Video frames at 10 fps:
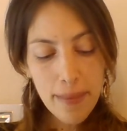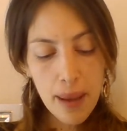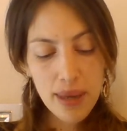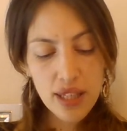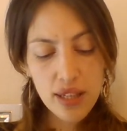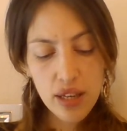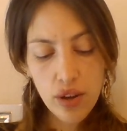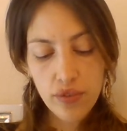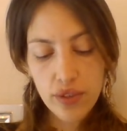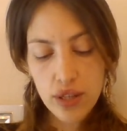by sealing
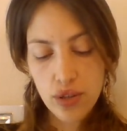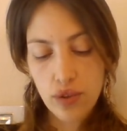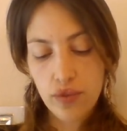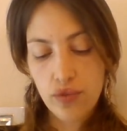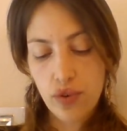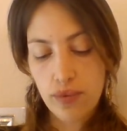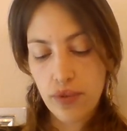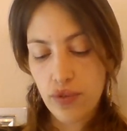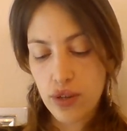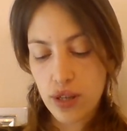off the solvent from the
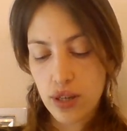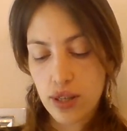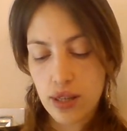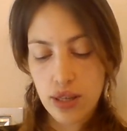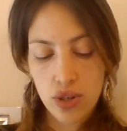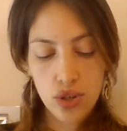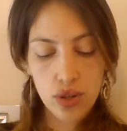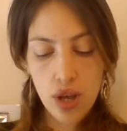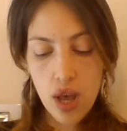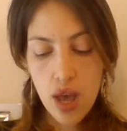first
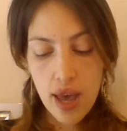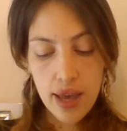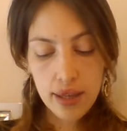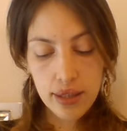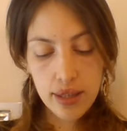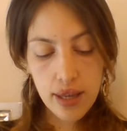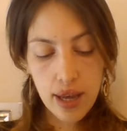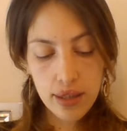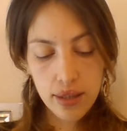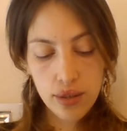crystallization and
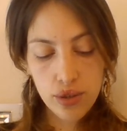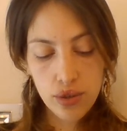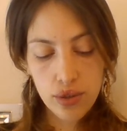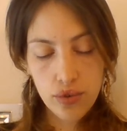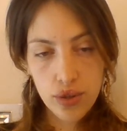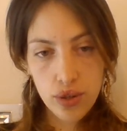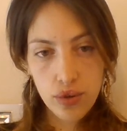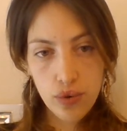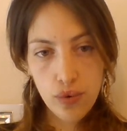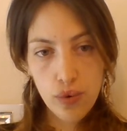adding to the
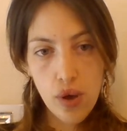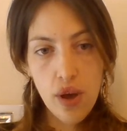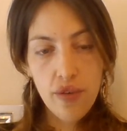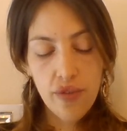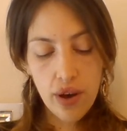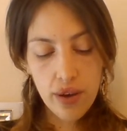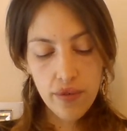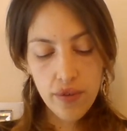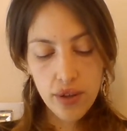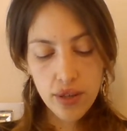residue
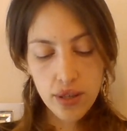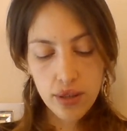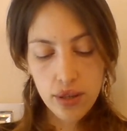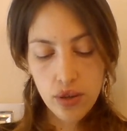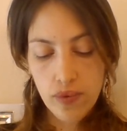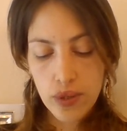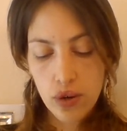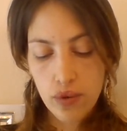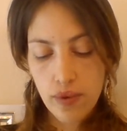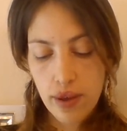5 centiliters of
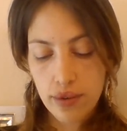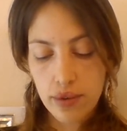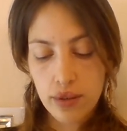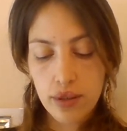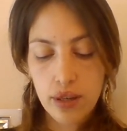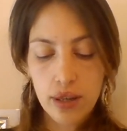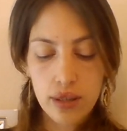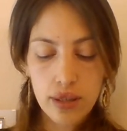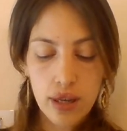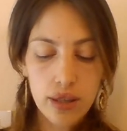petroleum ether
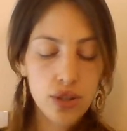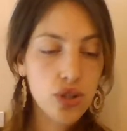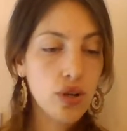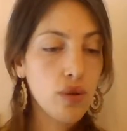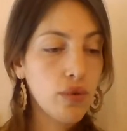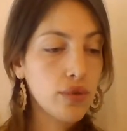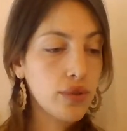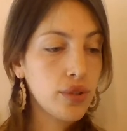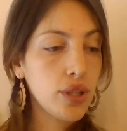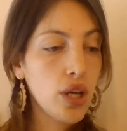and additional
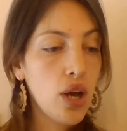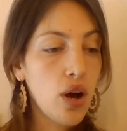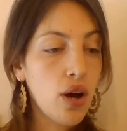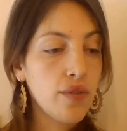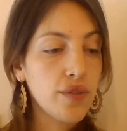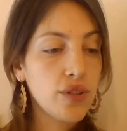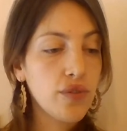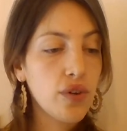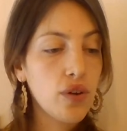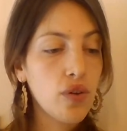quantity of
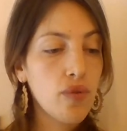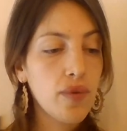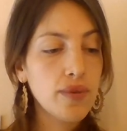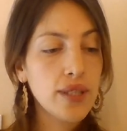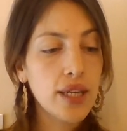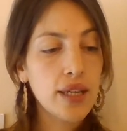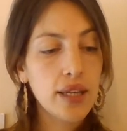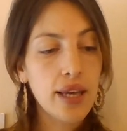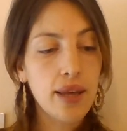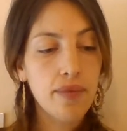
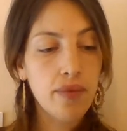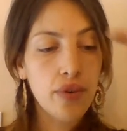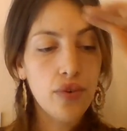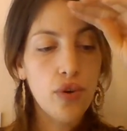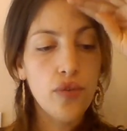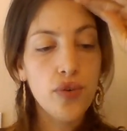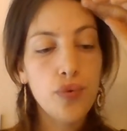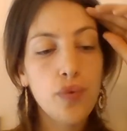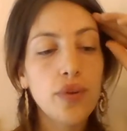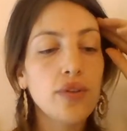triphenylchloromethane can be recovered,
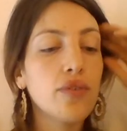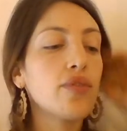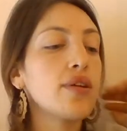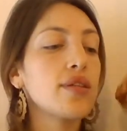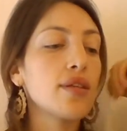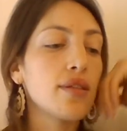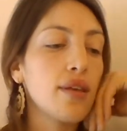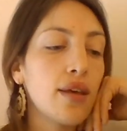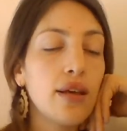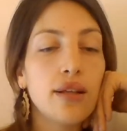which increases the
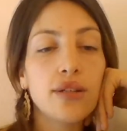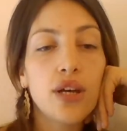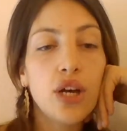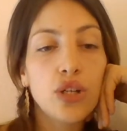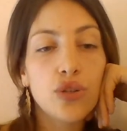yield to